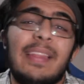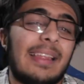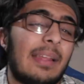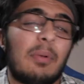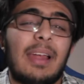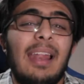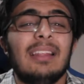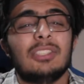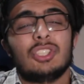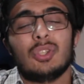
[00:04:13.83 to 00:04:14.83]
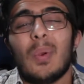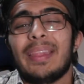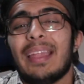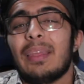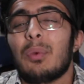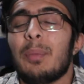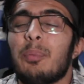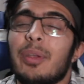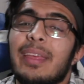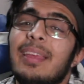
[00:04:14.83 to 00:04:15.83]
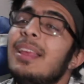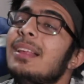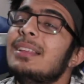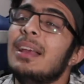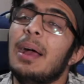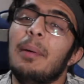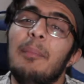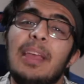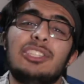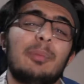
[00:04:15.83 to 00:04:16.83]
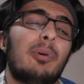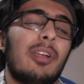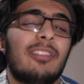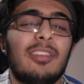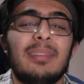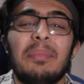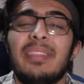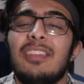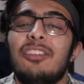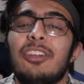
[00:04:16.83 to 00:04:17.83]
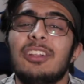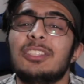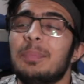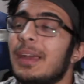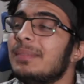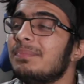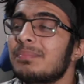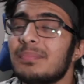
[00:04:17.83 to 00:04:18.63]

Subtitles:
Like, they were kind of showing that they weren't putting major importance on some of the Eternals, but